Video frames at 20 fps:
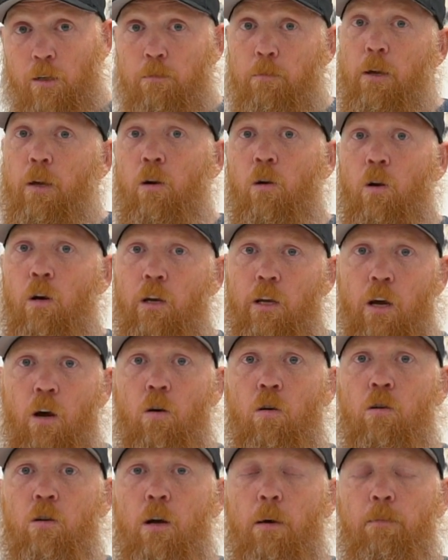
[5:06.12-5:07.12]
Being on a
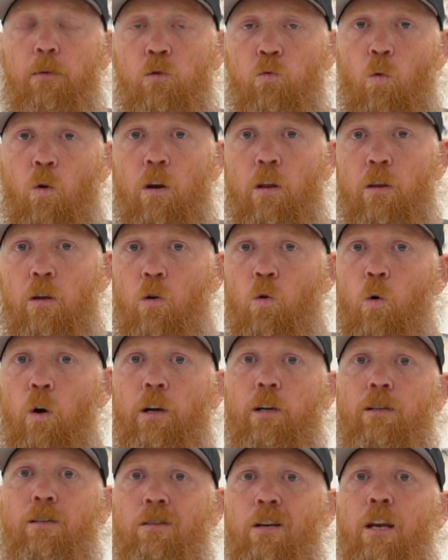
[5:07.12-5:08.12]
countertop is one of the
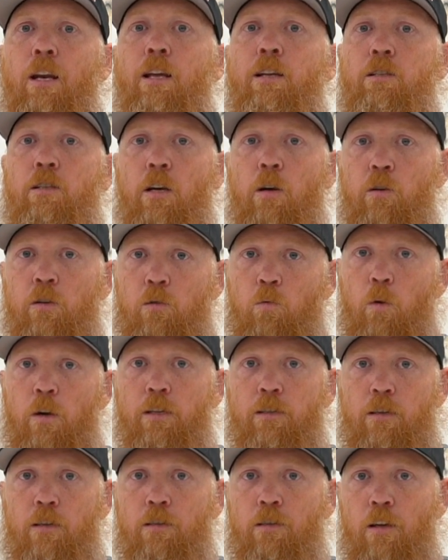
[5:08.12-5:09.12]
quickest and easiest
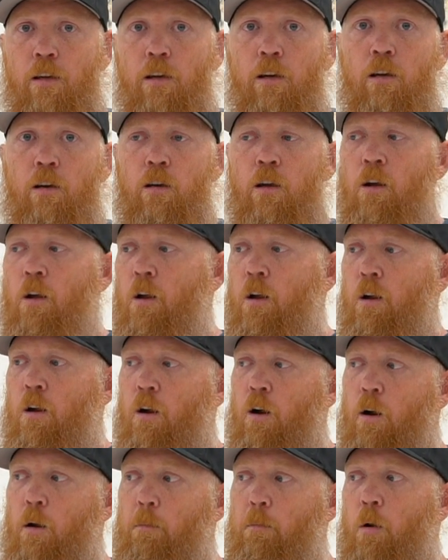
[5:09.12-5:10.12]
ways to see it.
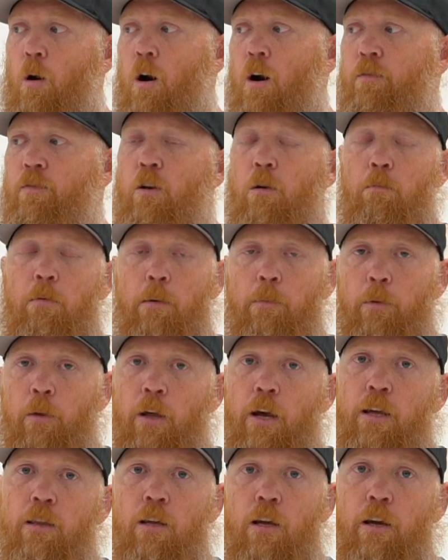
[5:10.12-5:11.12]
Often people,
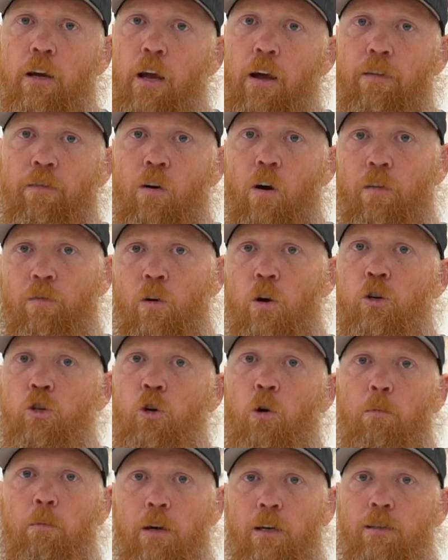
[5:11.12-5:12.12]
I think, have off
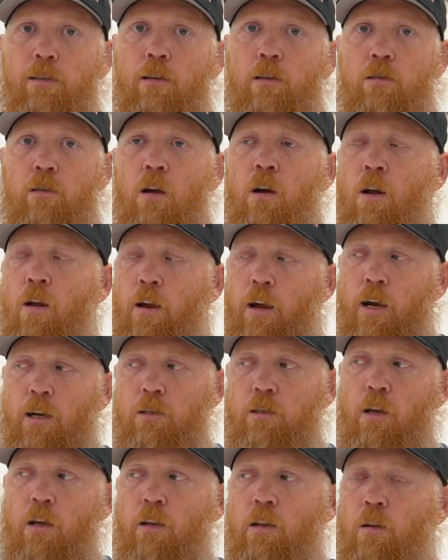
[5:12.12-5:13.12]
ratio mixes and
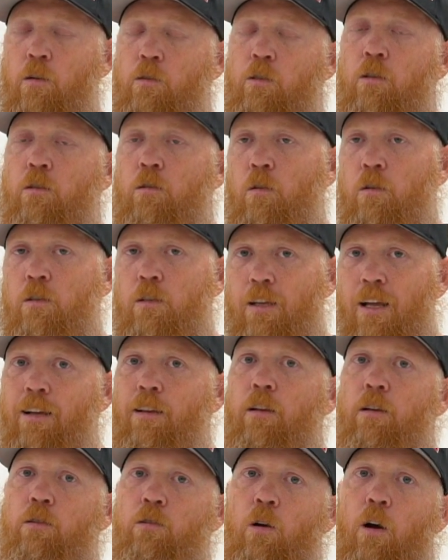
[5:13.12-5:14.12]

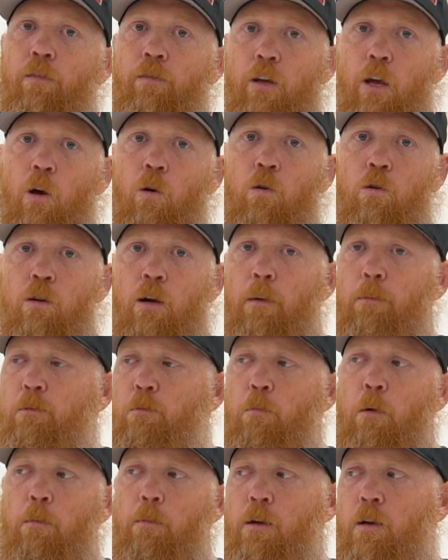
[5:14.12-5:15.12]
slightly soft countertops,
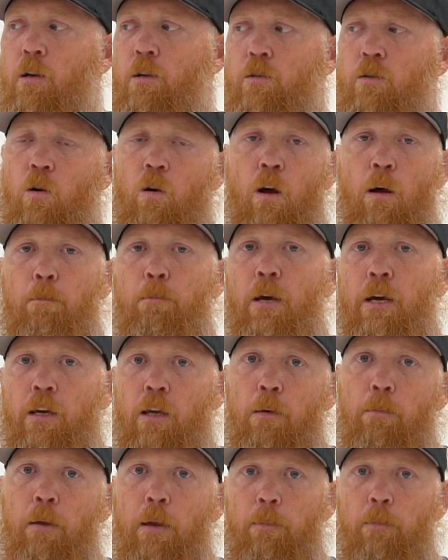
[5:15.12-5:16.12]
but because they're not
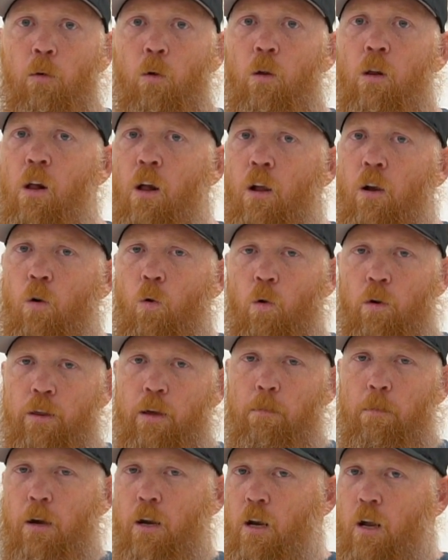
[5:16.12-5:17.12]
picky people, or
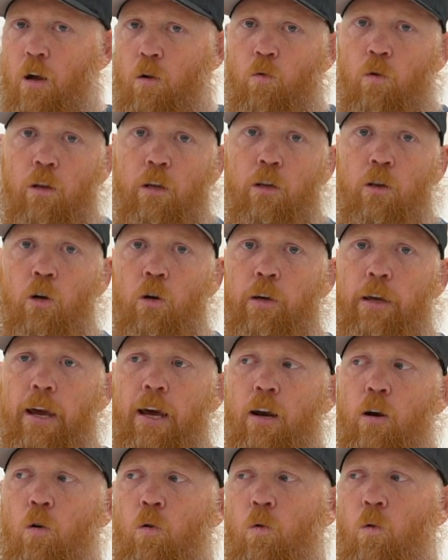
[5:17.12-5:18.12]
they might not really look
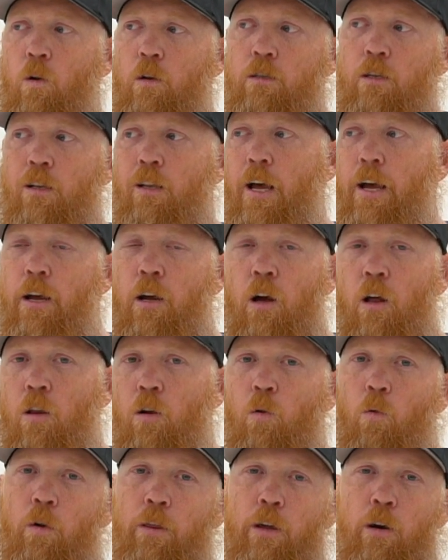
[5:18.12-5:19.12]
at it, or it's a light
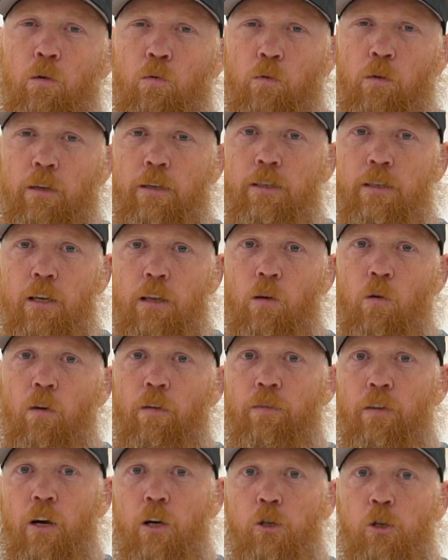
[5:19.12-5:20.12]
color where they don't really see the
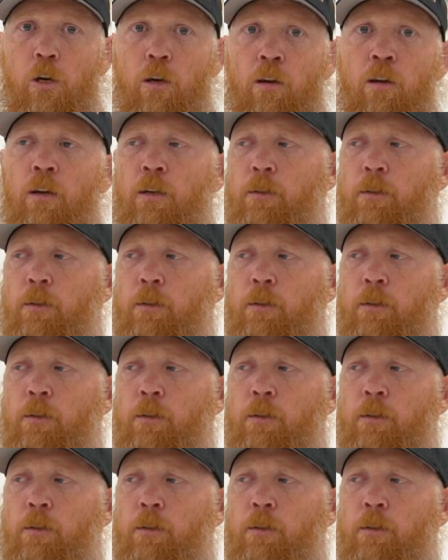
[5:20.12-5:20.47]
reflection,